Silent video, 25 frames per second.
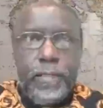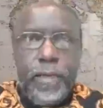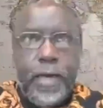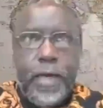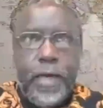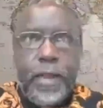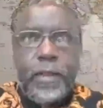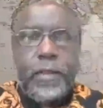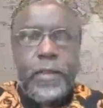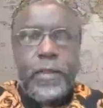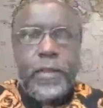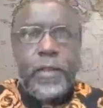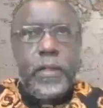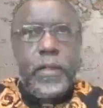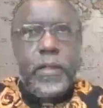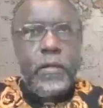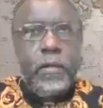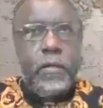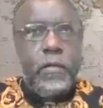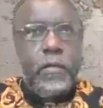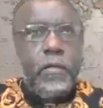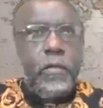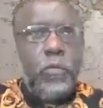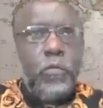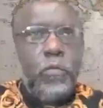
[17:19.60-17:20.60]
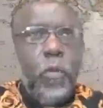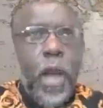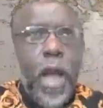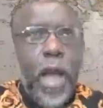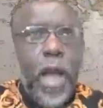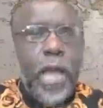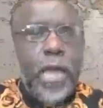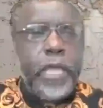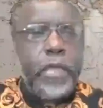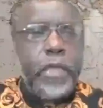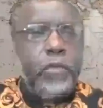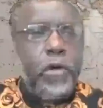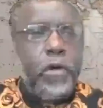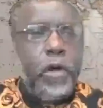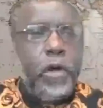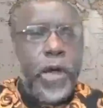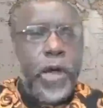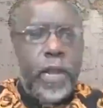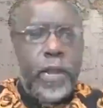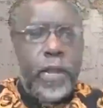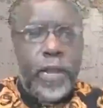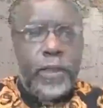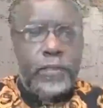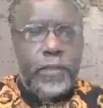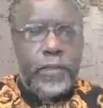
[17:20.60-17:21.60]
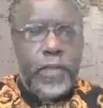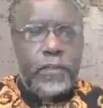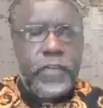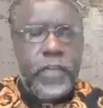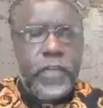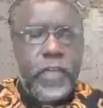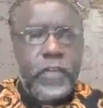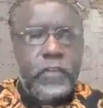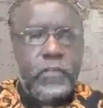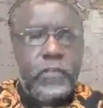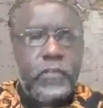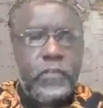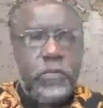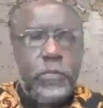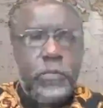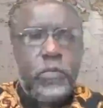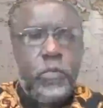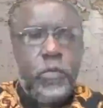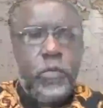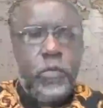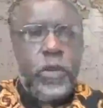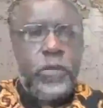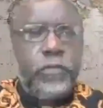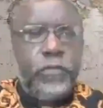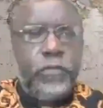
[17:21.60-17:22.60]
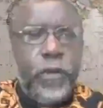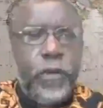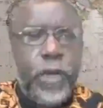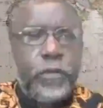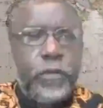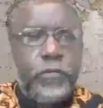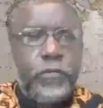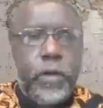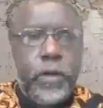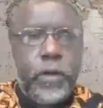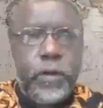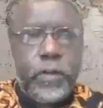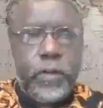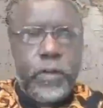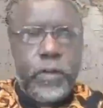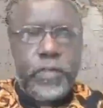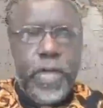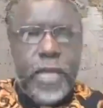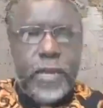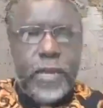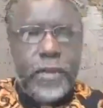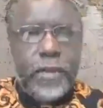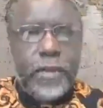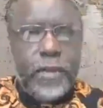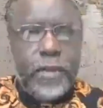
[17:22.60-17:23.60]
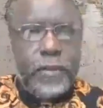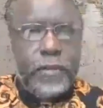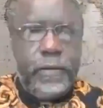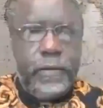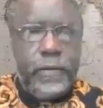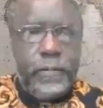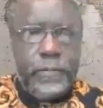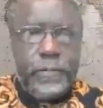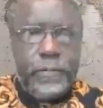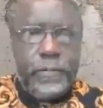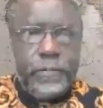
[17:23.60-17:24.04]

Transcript: and then why your organization is most qualified to address that need.